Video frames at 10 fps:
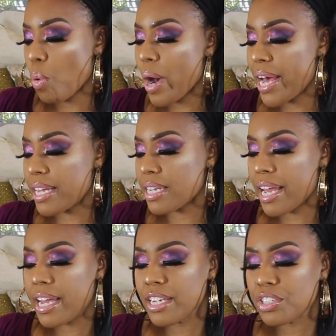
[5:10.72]
quite
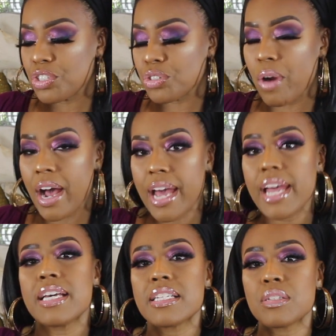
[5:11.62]
as dry
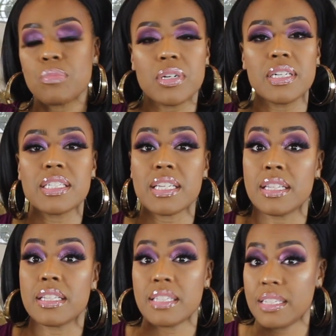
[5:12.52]
as the ones
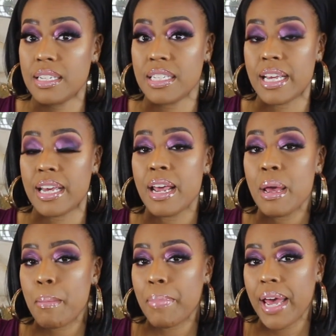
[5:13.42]
in the Sunset
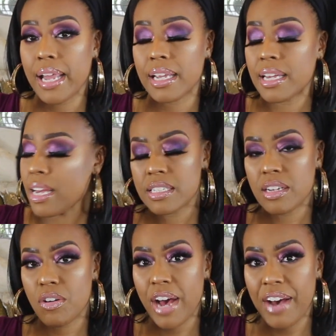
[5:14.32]
palette.
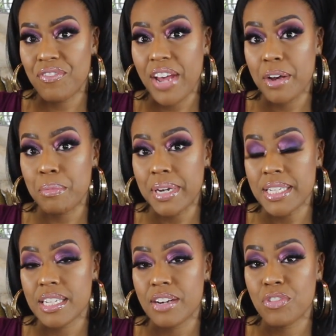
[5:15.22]
So I found
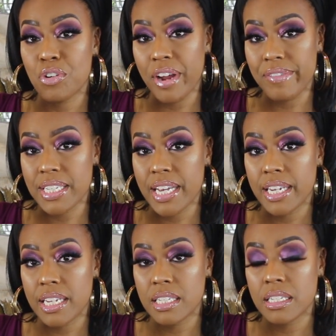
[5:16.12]
myself
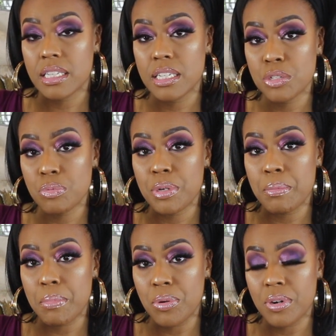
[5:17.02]
gravitating to this
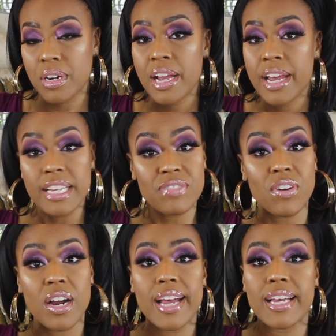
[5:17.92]
one more as
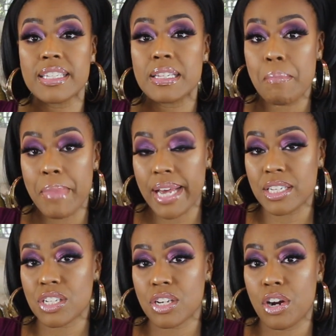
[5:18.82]
far as the
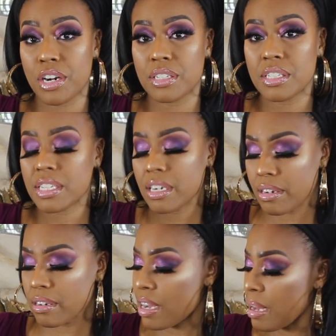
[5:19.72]
mattes are
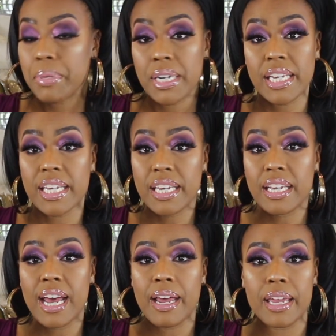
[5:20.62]
concerned. But
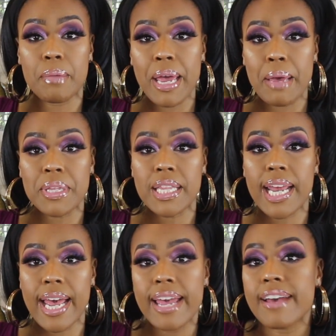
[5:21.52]
again, I am happy
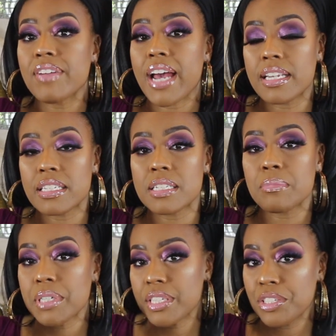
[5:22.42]
that I have gotten
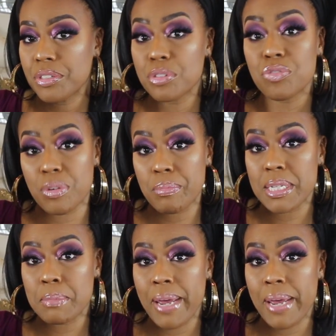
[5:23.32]
some good use from this